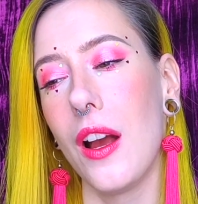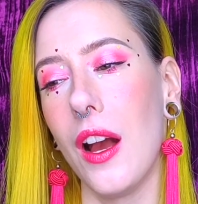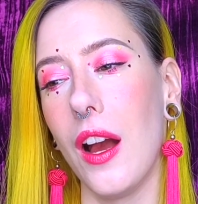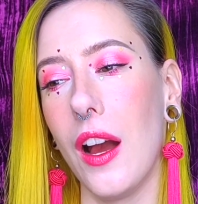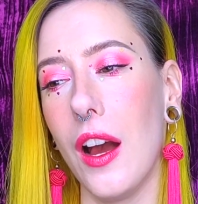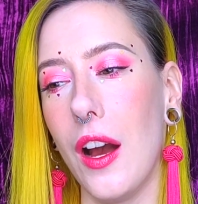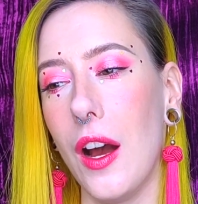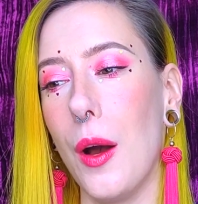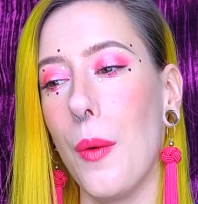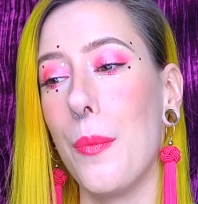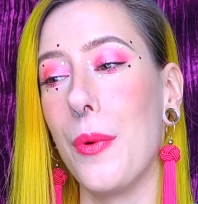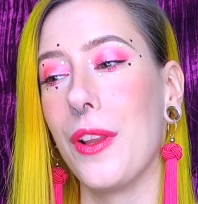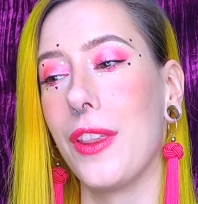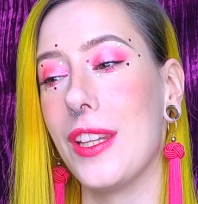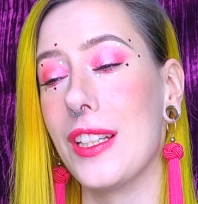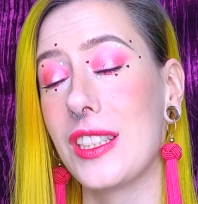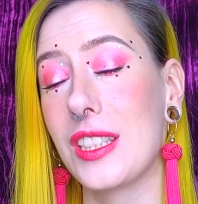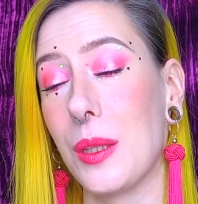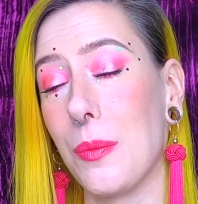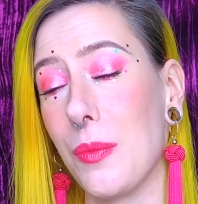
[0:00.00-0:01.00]
But
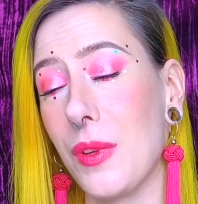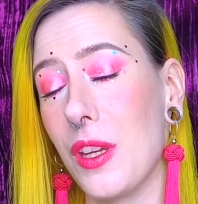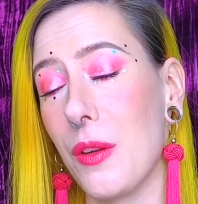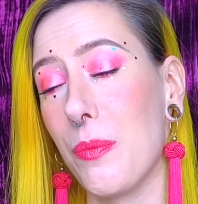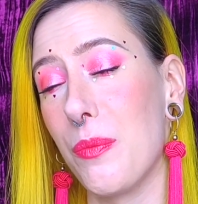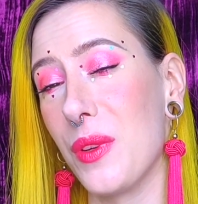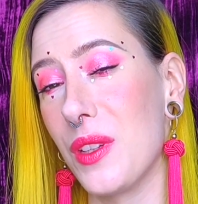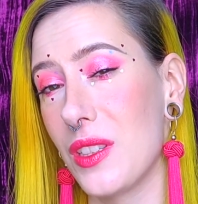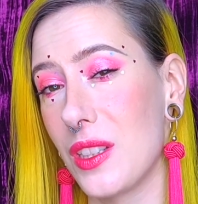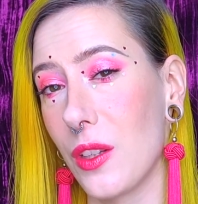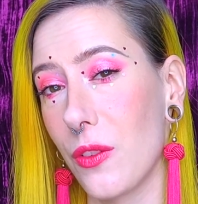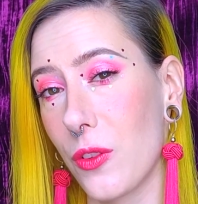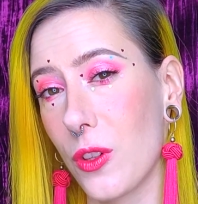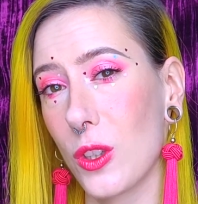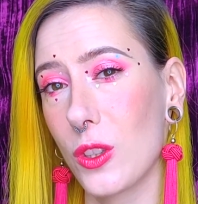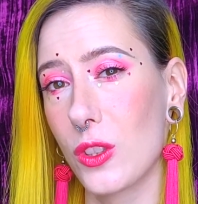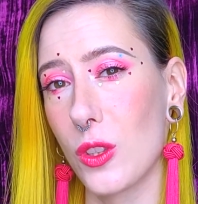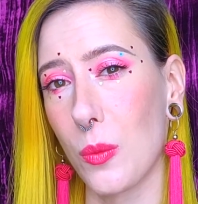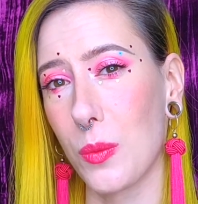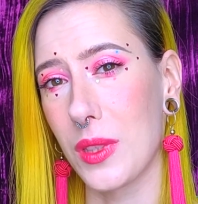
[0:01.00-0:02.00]
this can be a bit
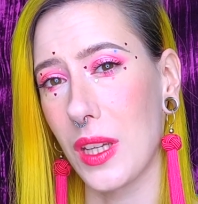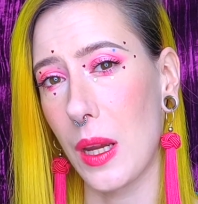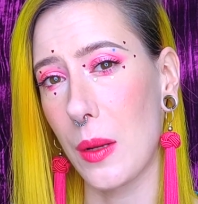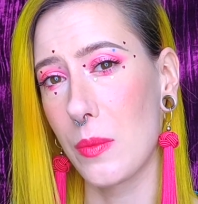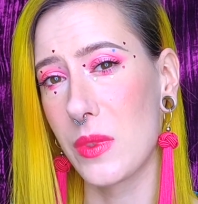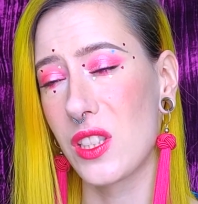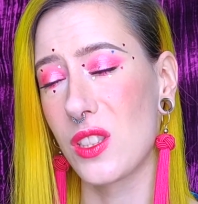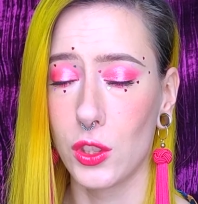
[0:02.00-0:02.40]
difficult sometimes.